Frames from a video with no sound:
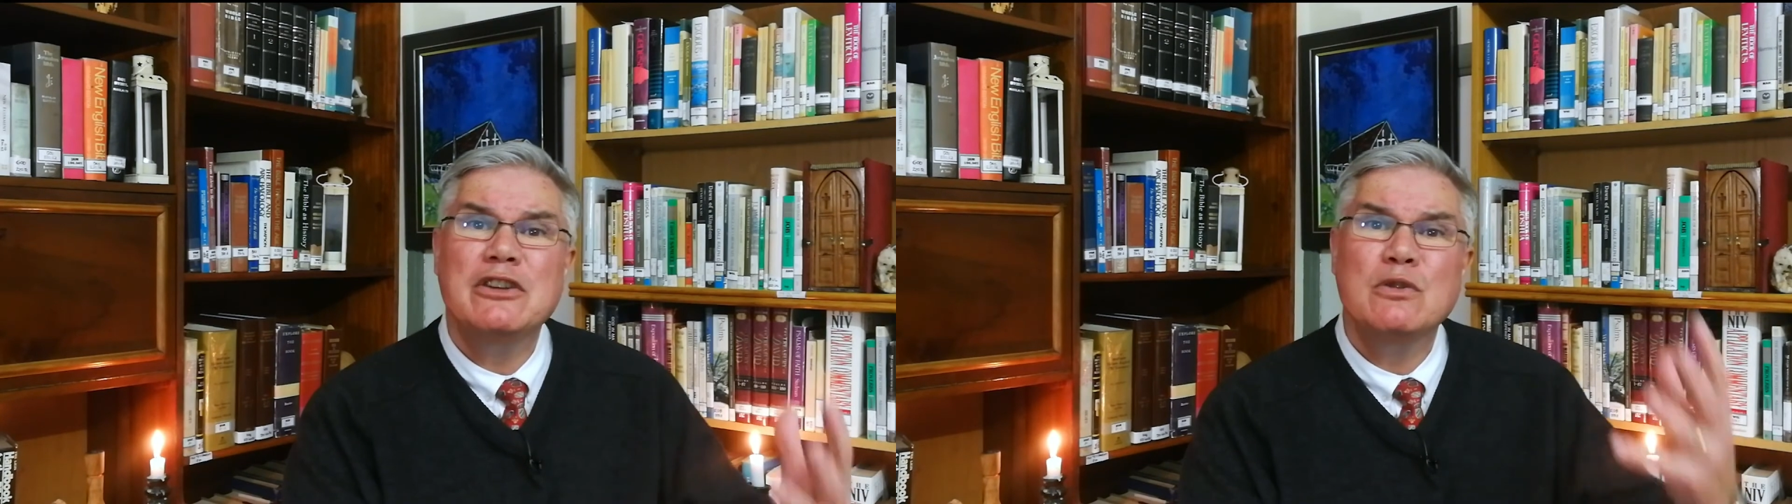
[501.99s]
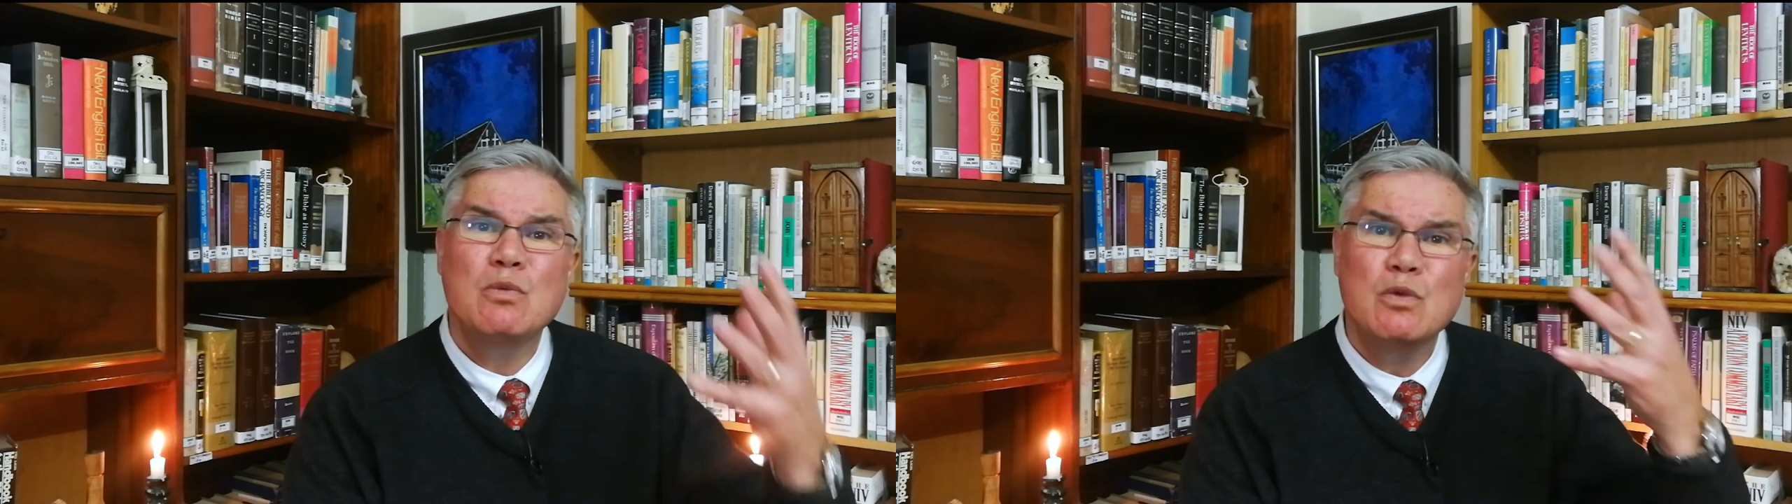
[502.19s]

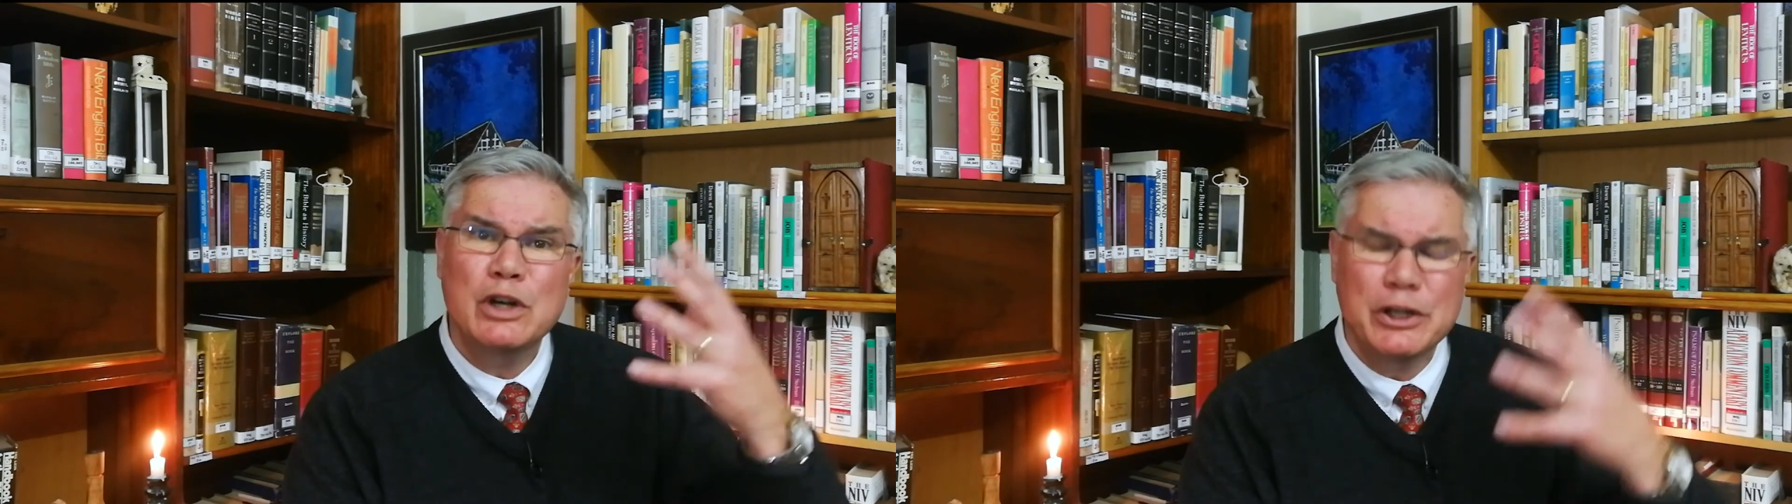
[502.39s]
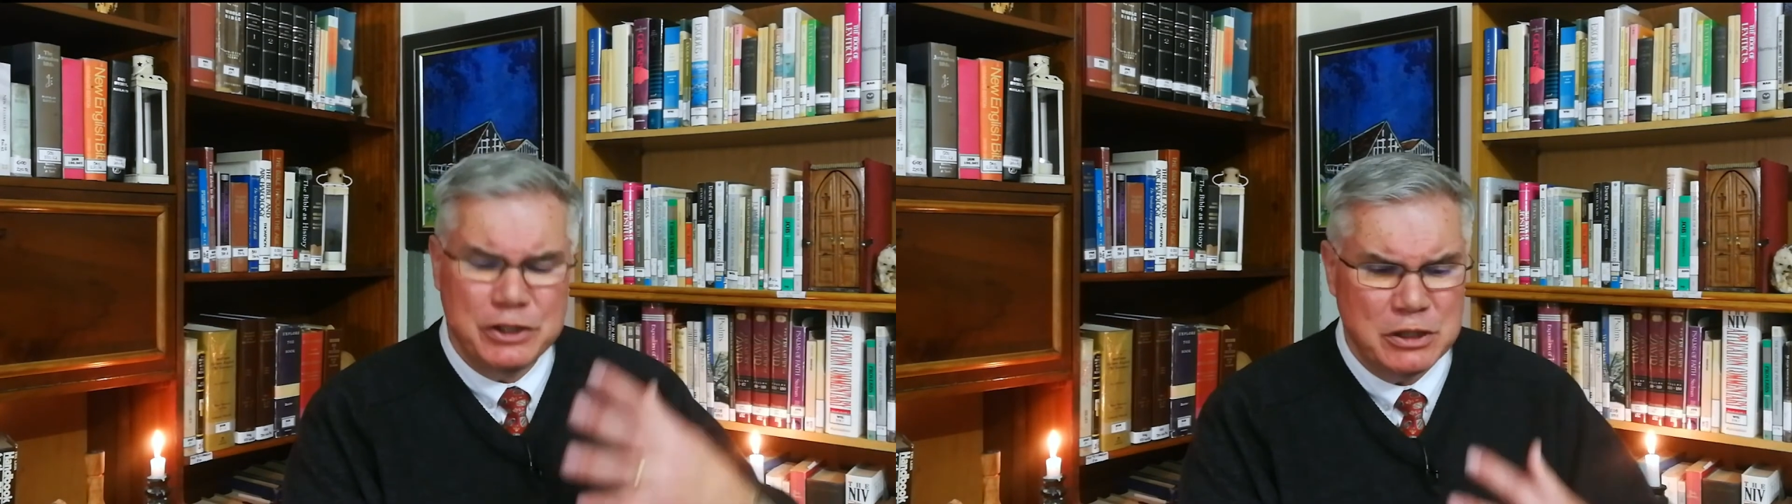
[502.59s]
to
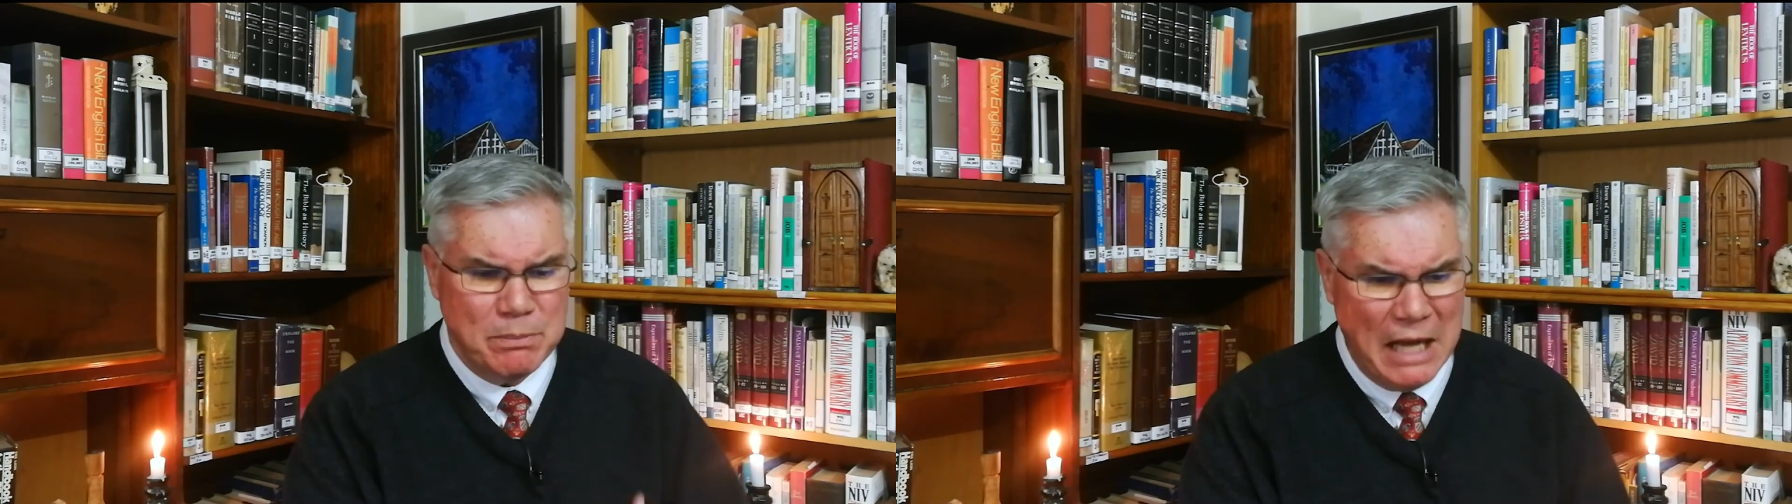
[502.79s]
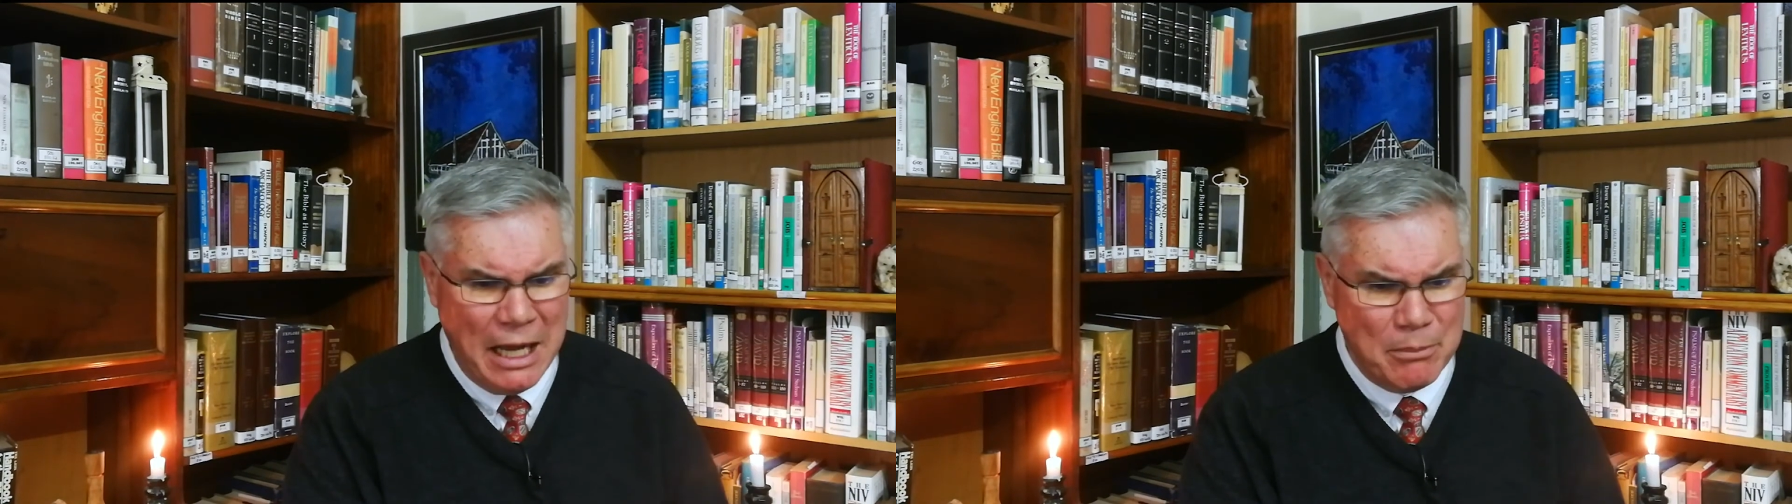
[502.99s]

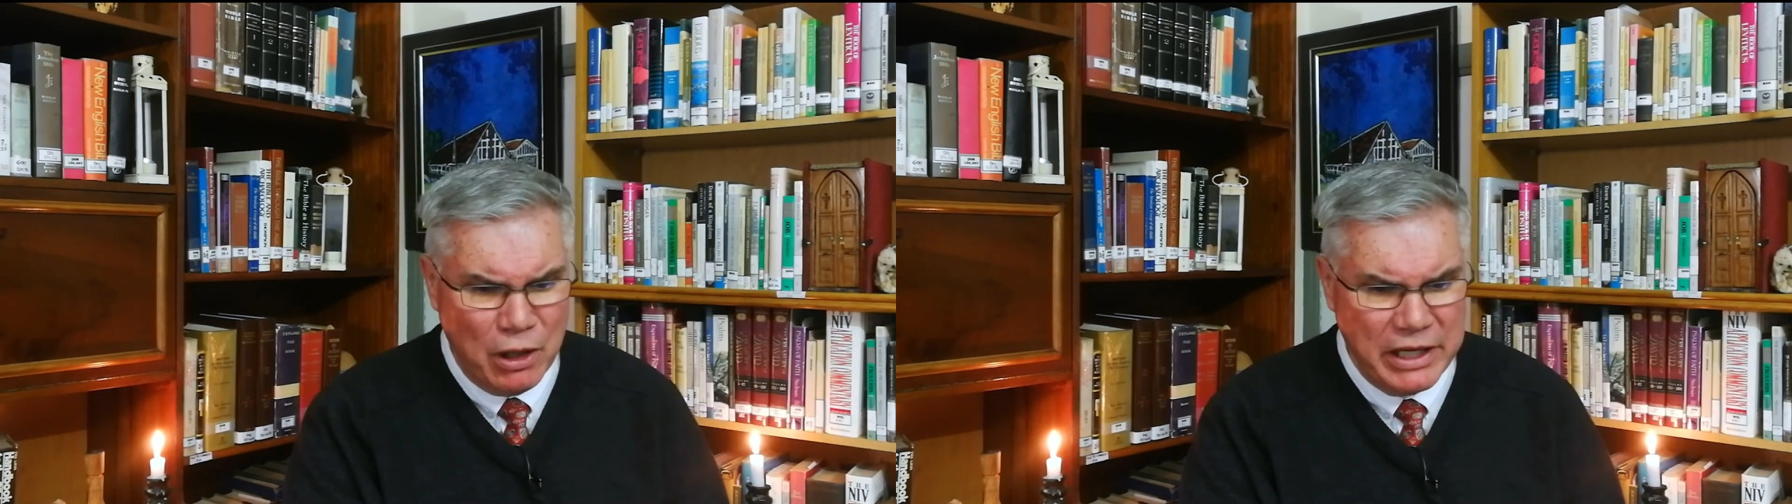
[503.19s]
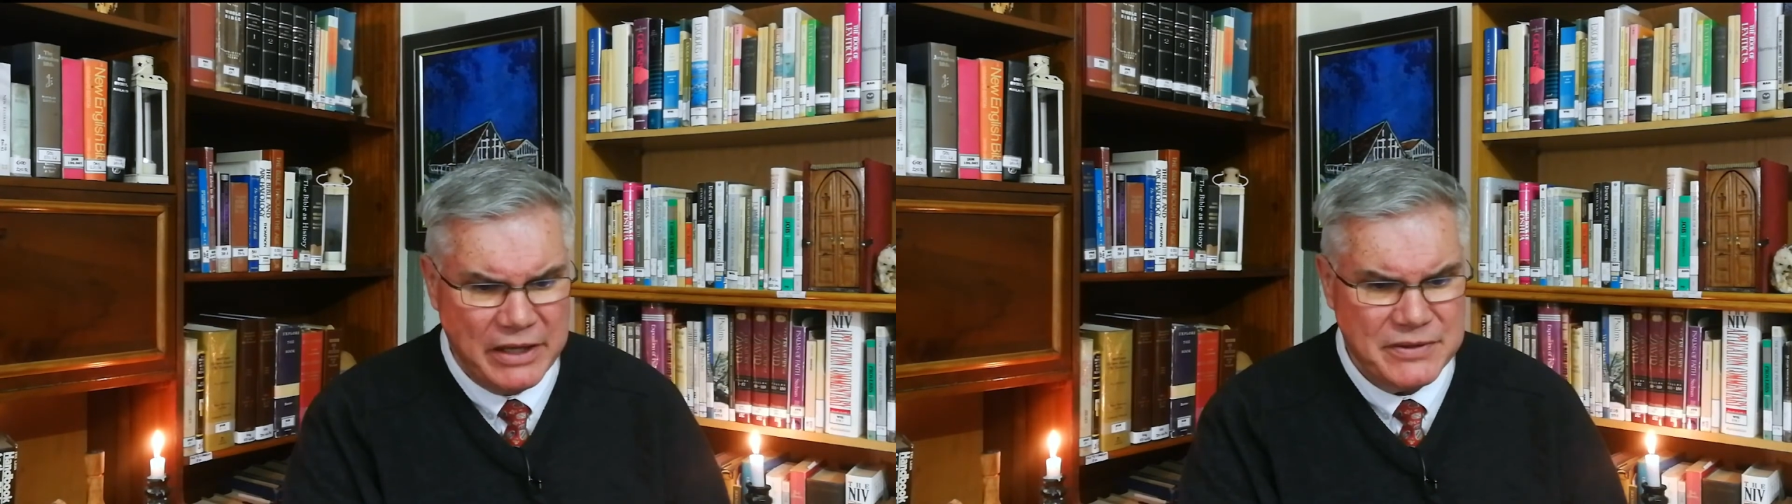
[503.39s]
worship our
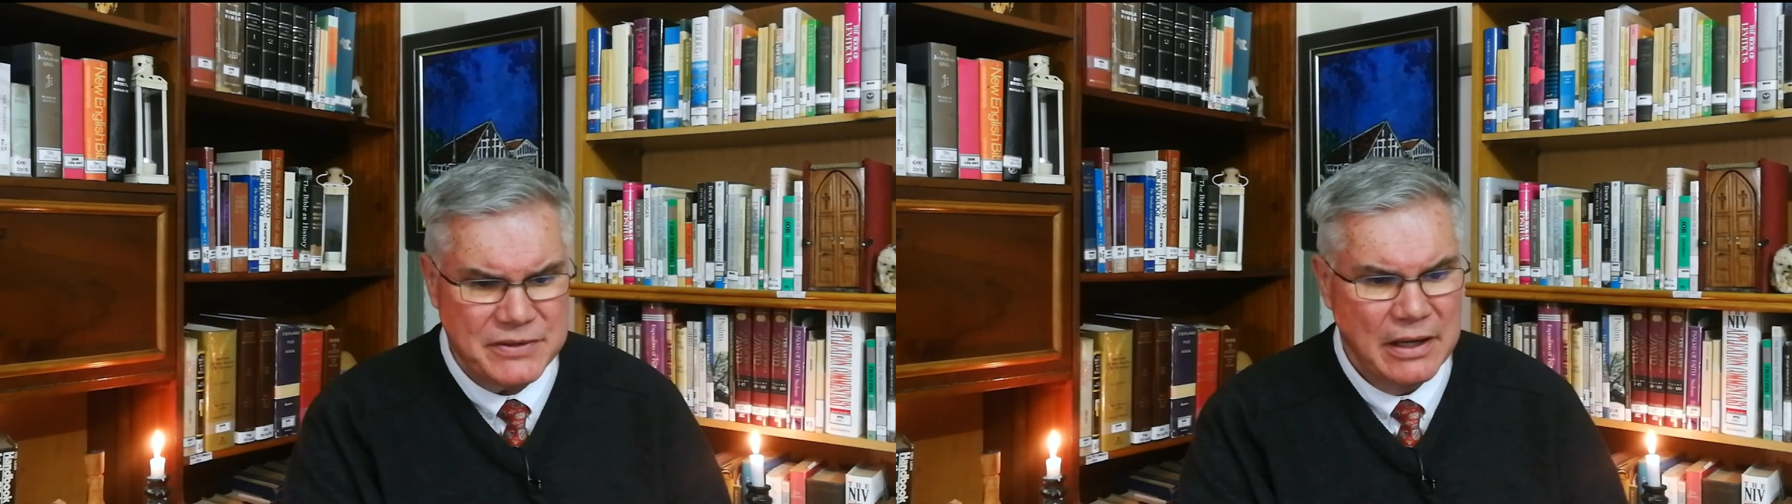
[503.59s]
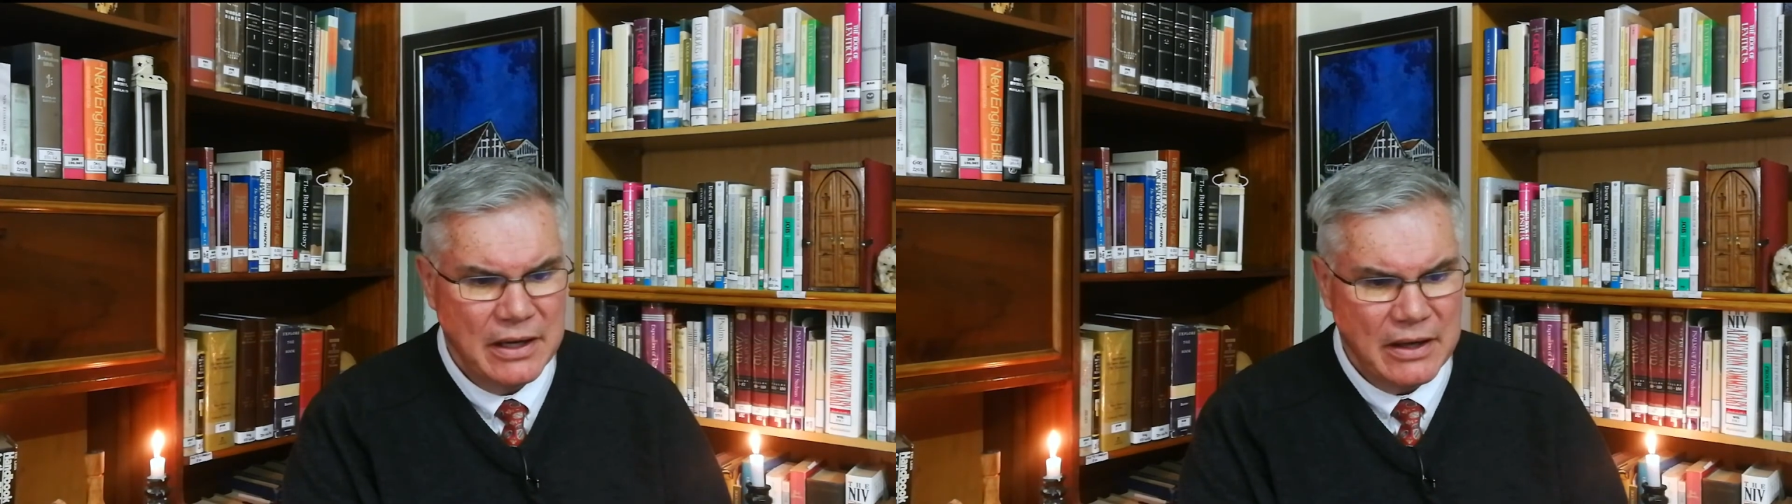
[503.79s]
bodies.